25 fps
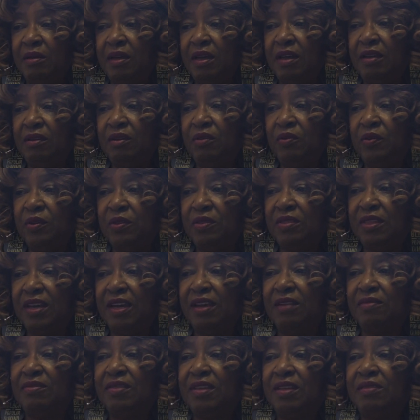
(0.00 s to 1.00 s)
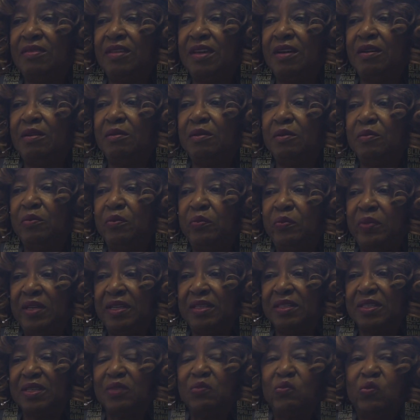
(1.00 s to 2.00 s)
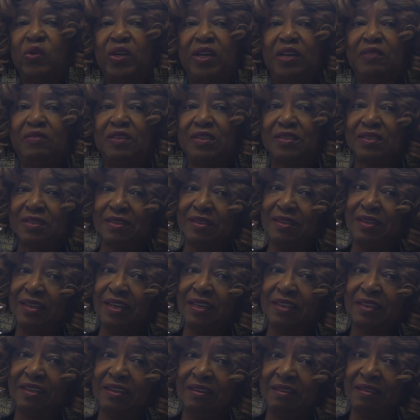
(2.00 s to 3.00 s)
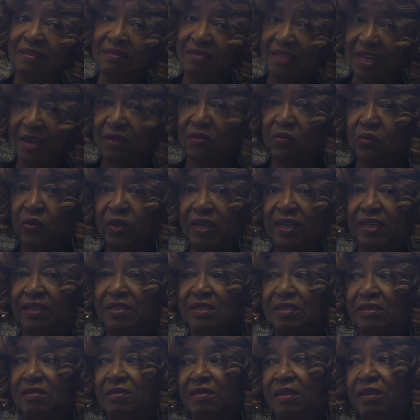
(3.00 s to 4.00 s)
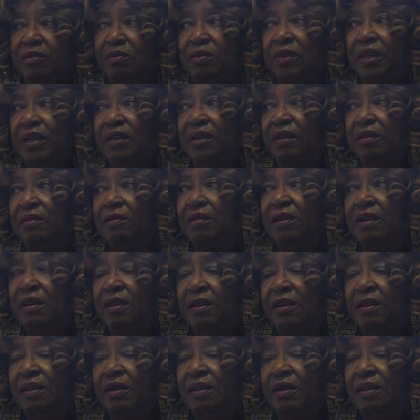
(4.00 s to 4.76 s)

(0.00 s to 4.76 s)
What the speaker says: And you would think that there would be some way of us connecting in that way so that we can,